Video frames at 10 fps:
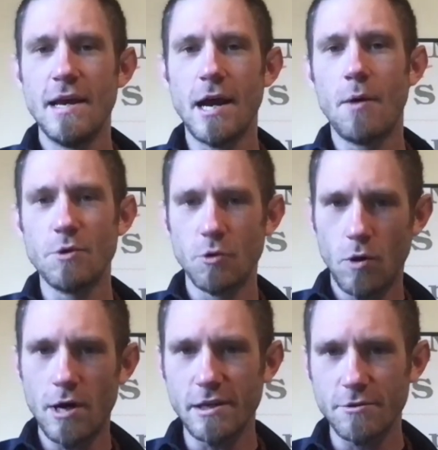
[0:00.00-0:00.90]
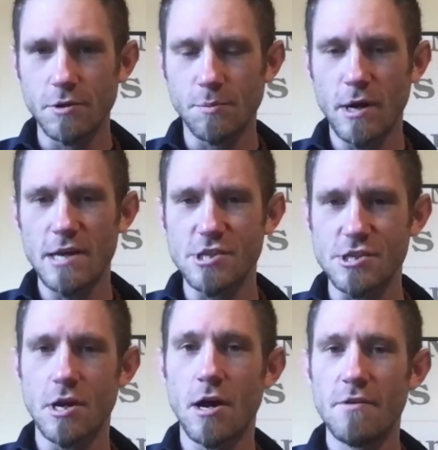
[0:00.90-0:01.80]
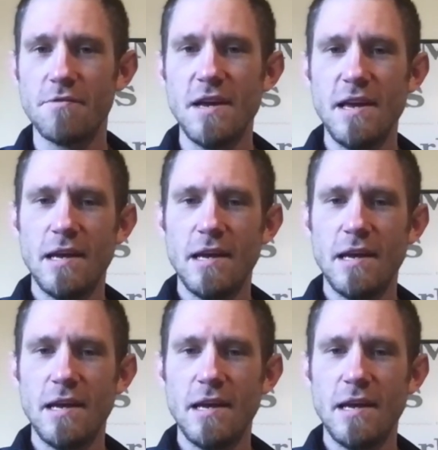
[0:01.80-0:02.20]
when you're walking through the process of